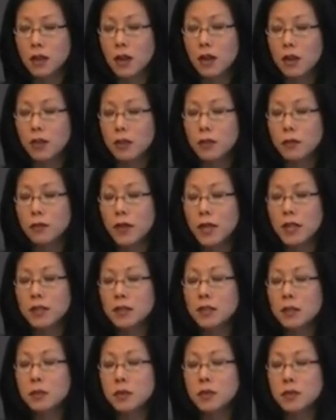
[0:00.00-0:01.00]
Although
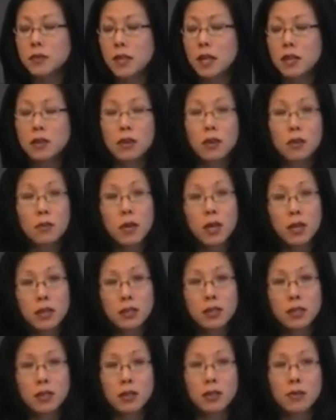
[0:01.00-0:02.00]
cast members get no
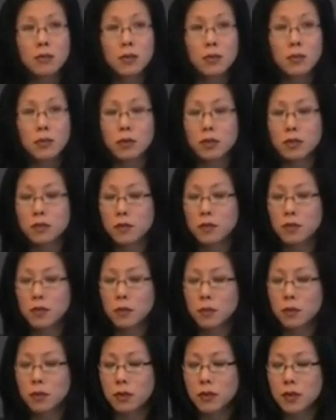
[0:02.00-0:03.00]
monetary rewards for the
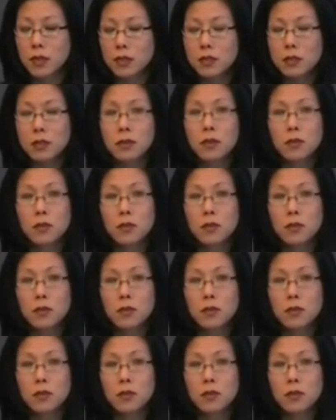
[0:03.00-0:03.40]
work they do,